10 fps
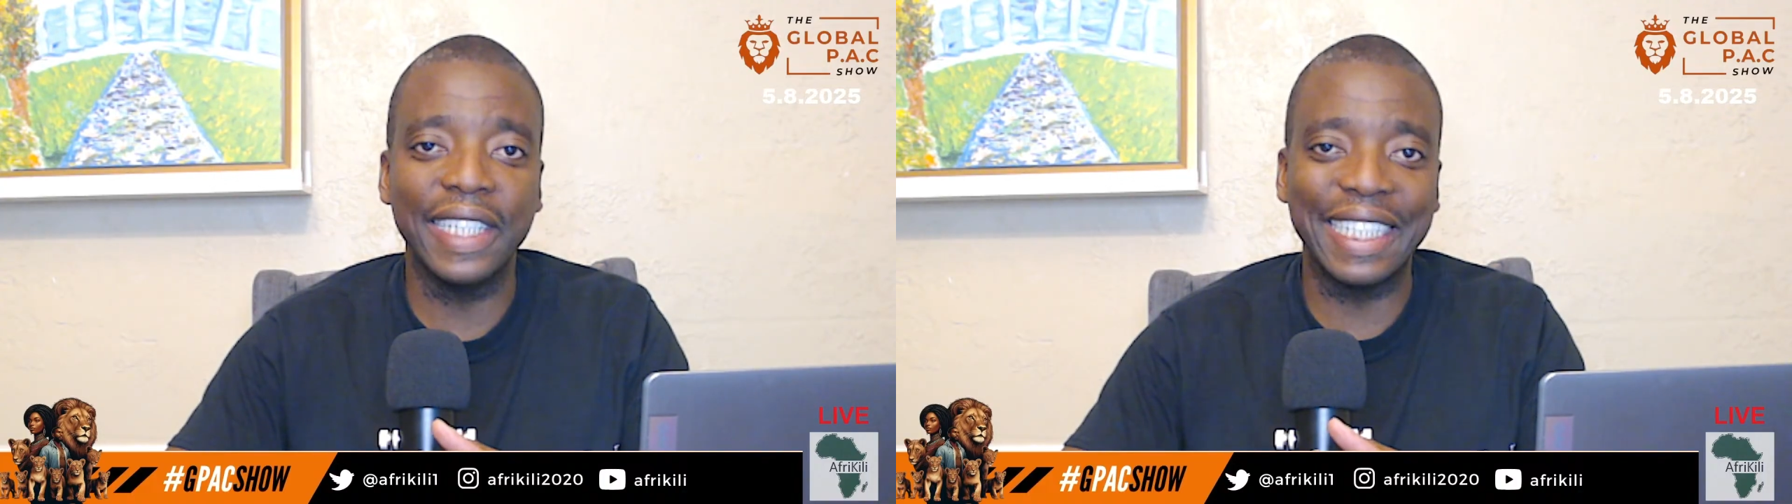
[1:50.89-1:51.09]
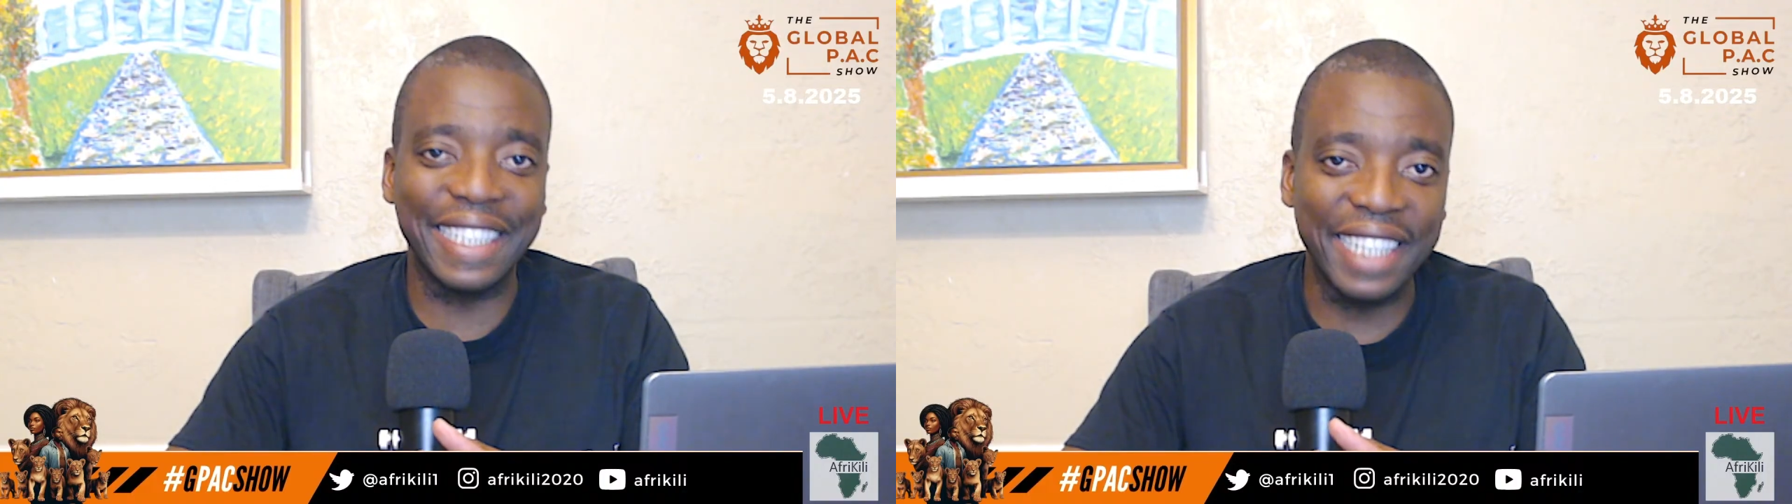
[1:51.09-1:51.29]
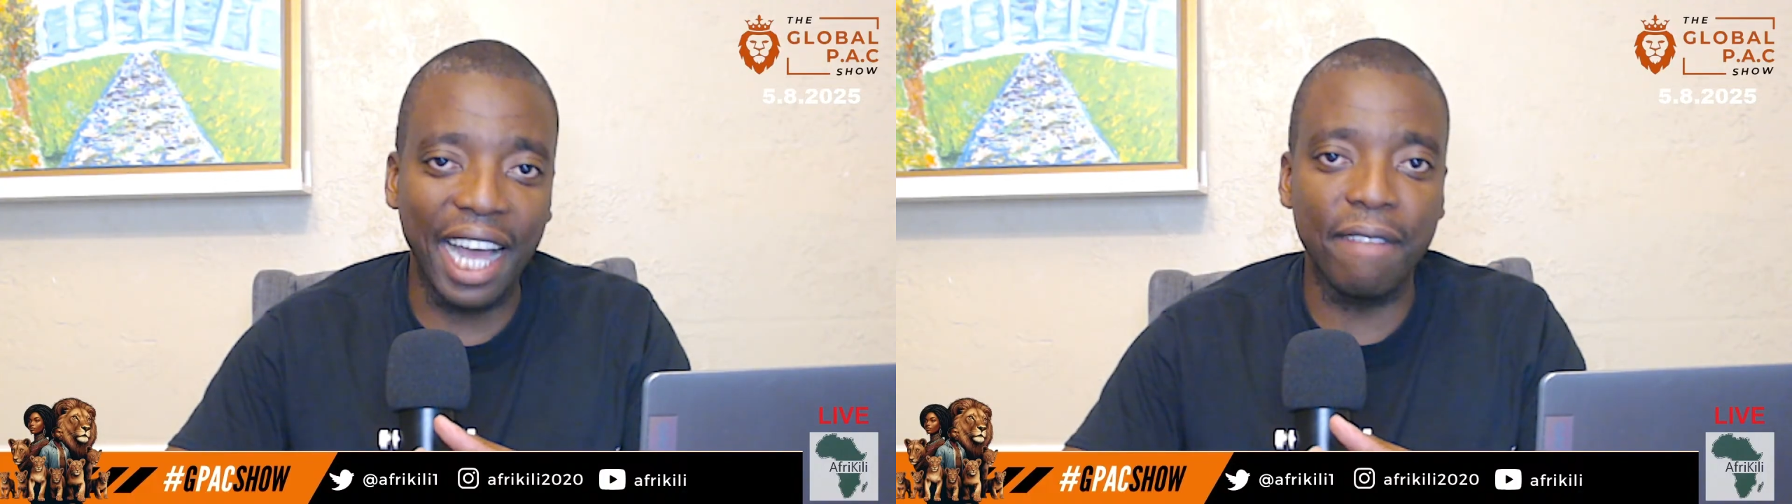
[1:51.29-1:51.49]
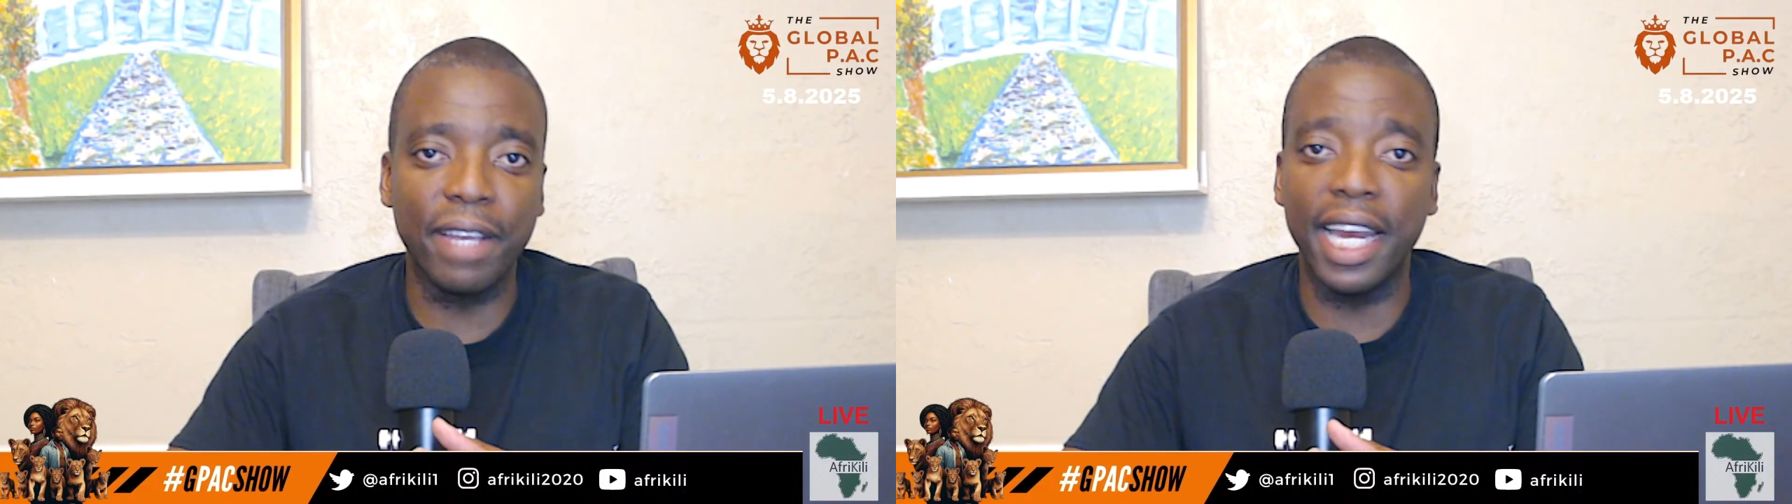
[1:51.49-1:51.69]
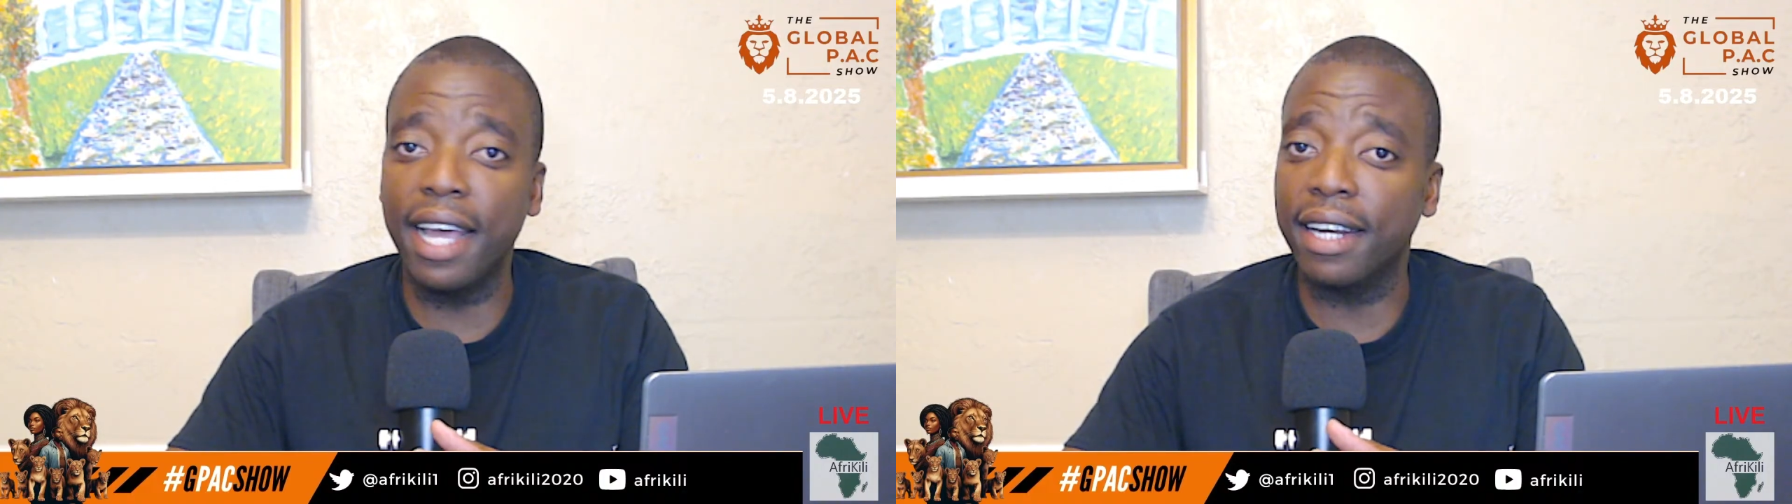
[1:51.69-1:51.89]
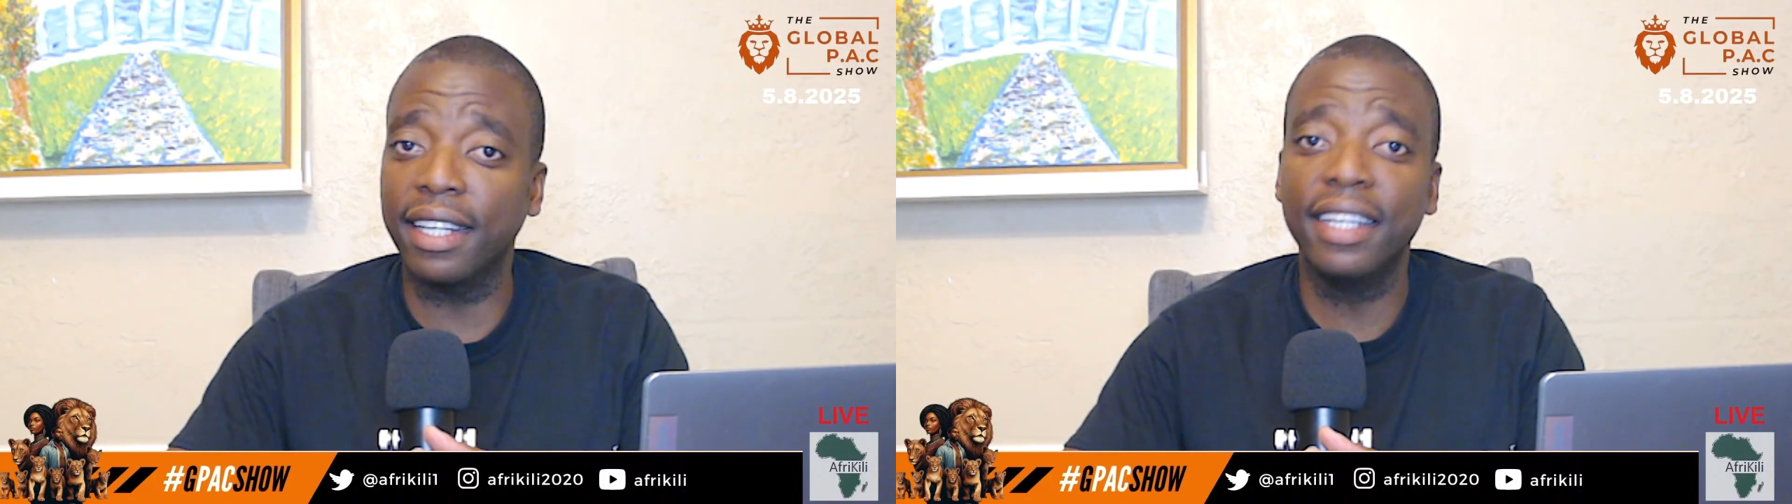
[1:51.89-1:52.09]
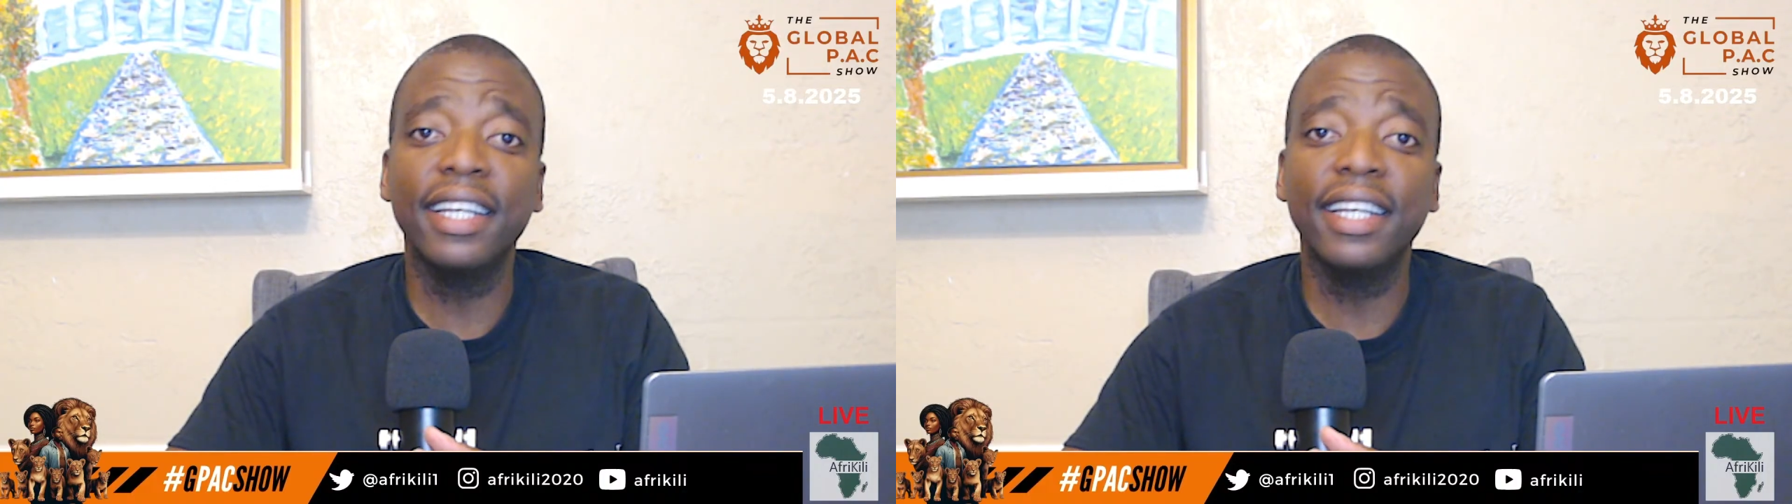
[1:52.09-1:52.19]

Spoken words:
Let's dive in and